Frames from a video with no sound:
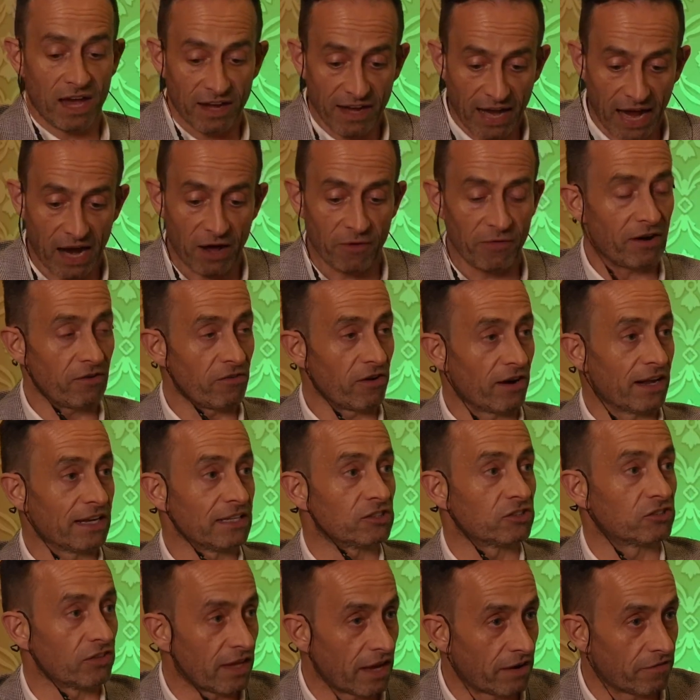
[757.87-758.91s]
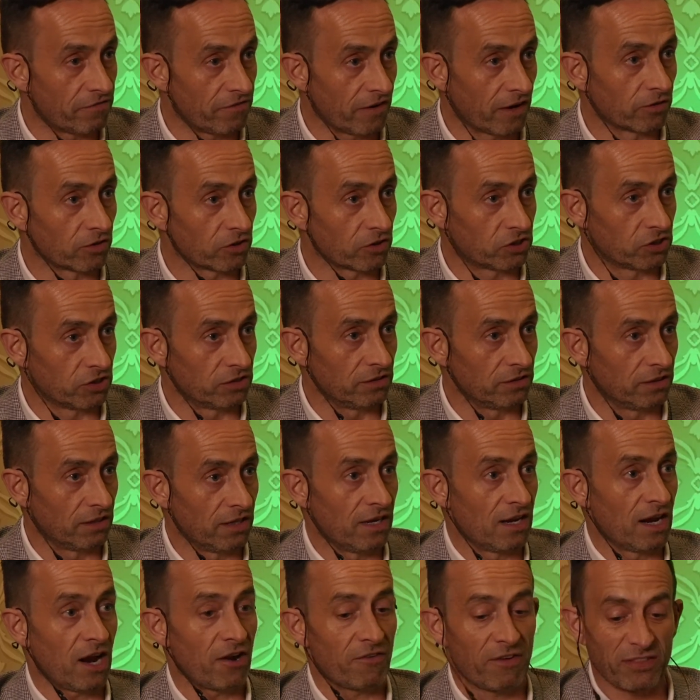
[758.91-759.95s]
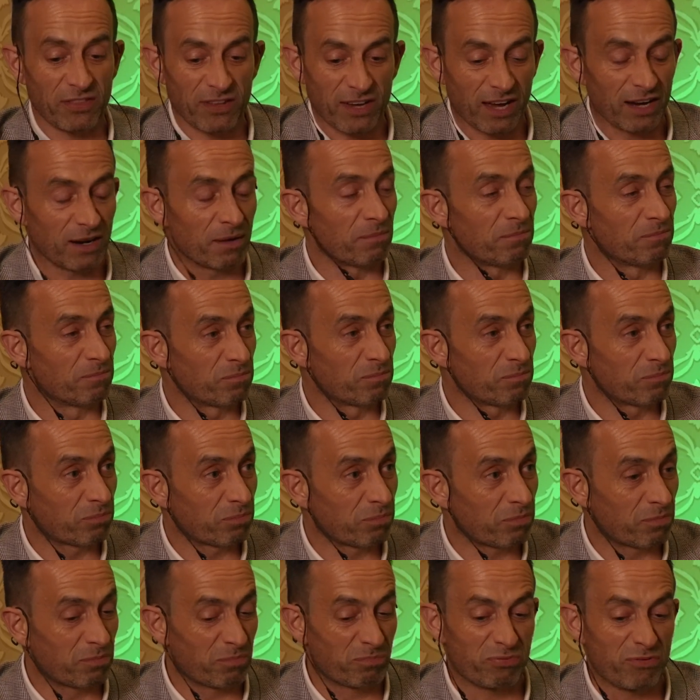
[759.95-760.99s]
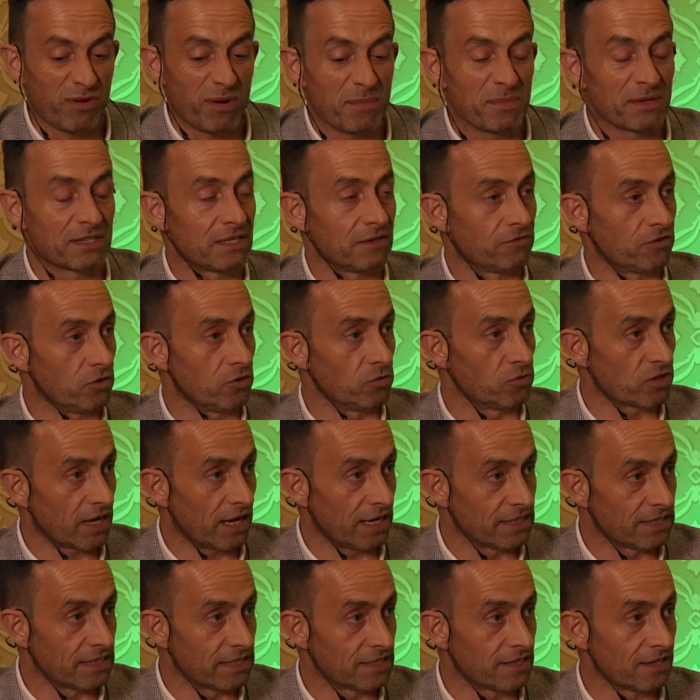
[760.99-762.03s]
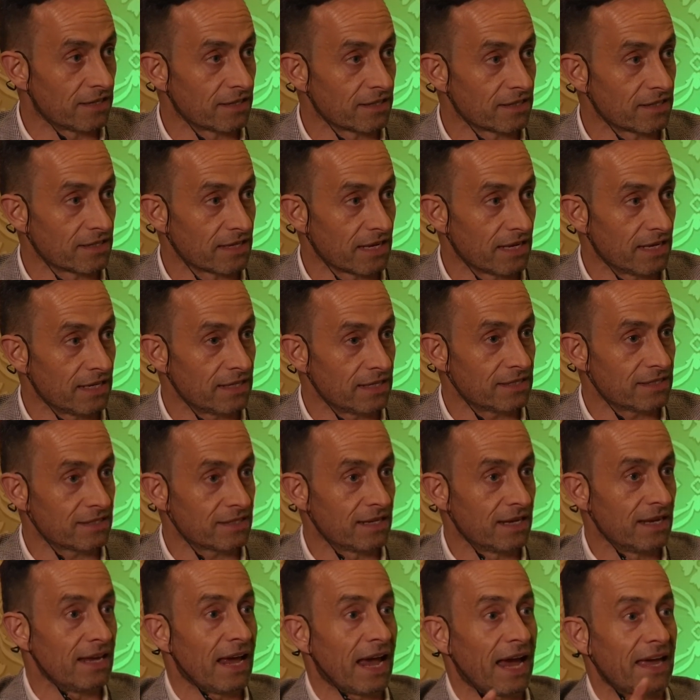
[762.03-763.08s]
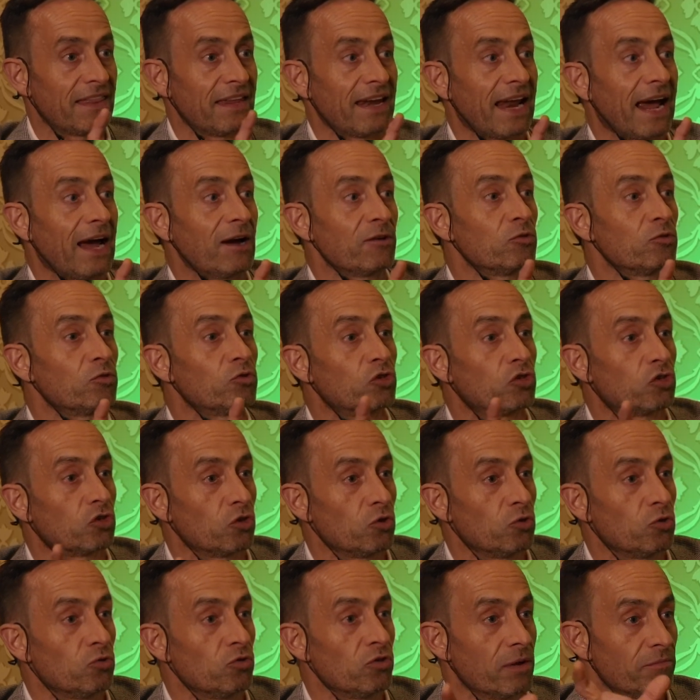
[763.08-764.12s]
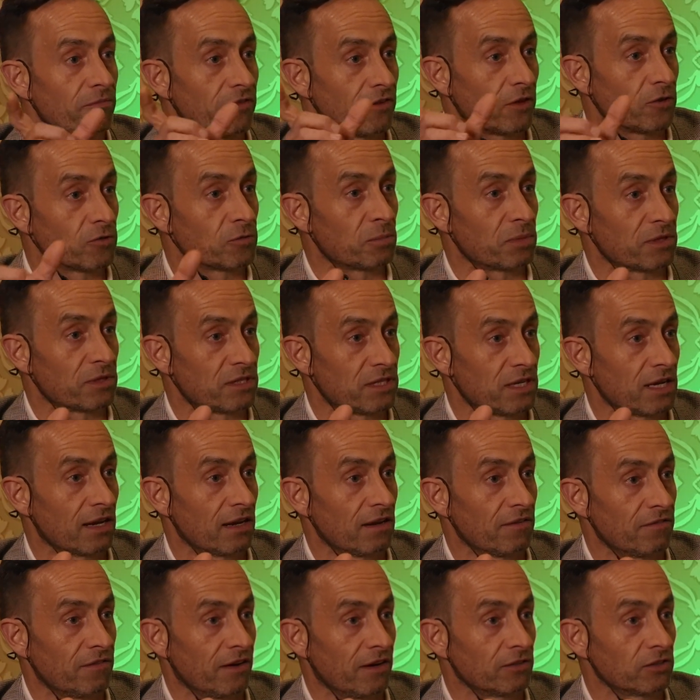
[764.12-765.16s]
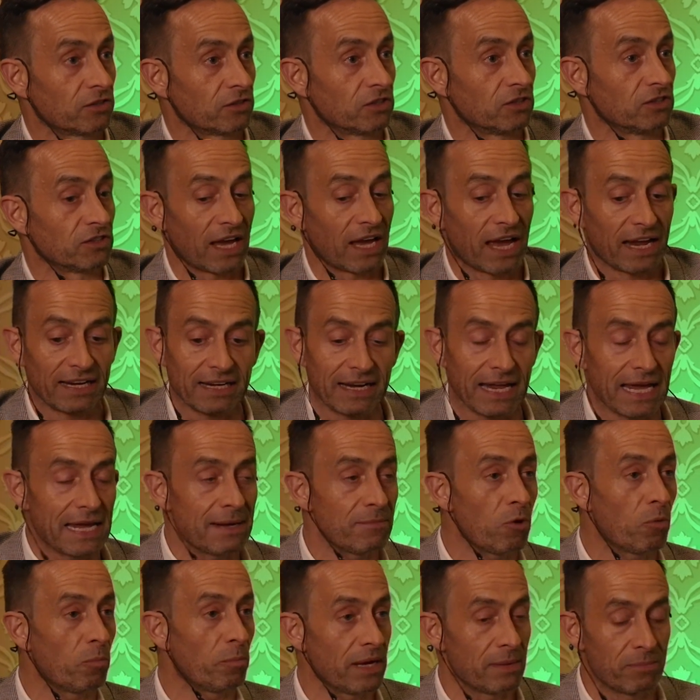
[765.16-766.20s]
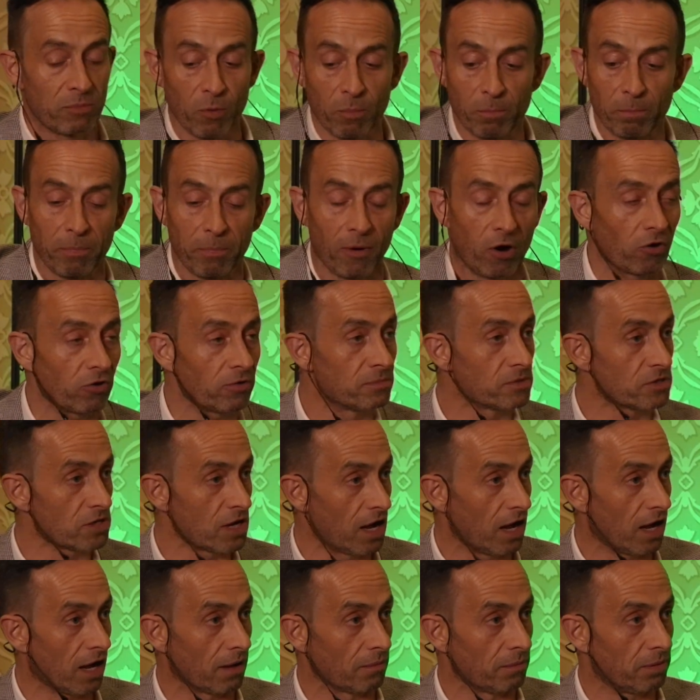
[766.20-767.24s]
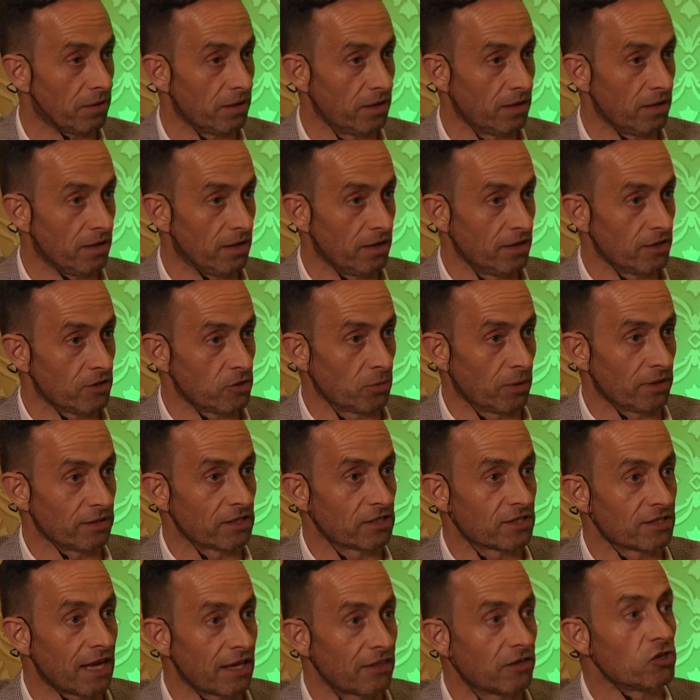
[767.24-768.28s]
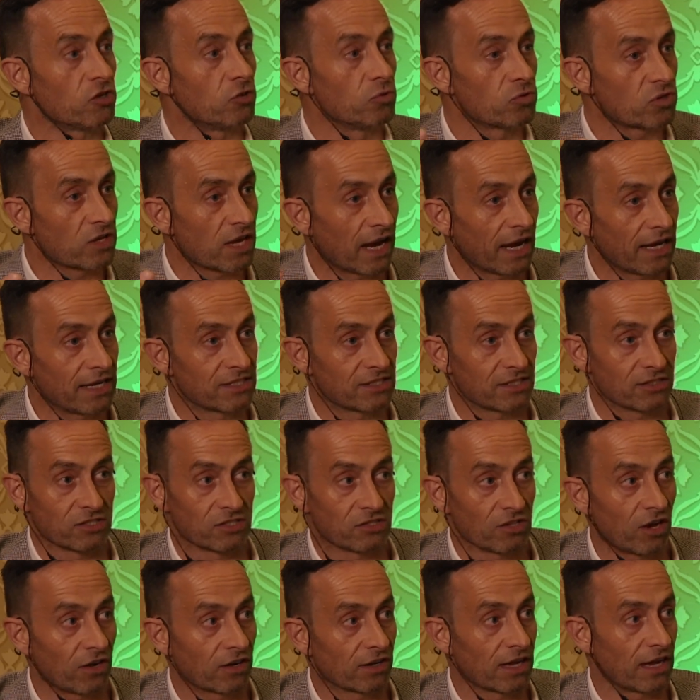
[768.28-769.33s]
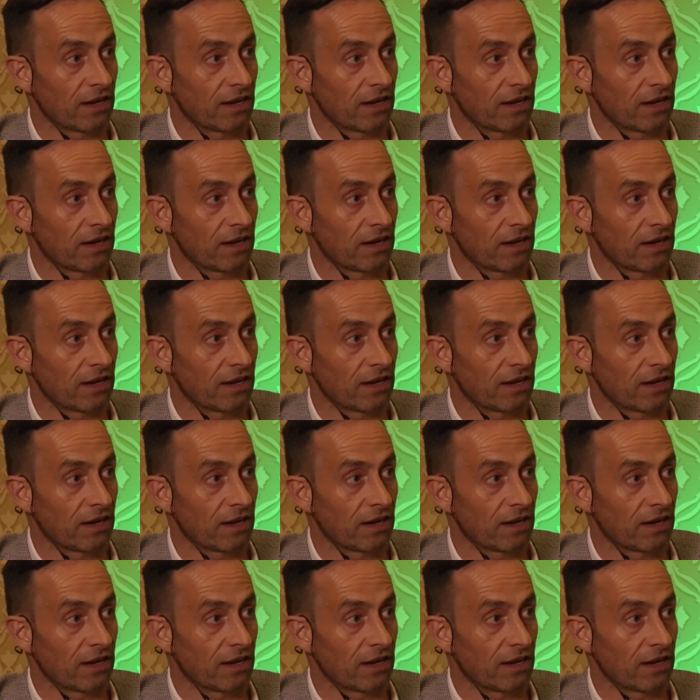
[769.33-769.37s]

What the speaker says: and how that relates to their function around the kind of primitive use cases that exist, and then how you tune them for those particular functions, and enable people bottoms up to understand the use case and start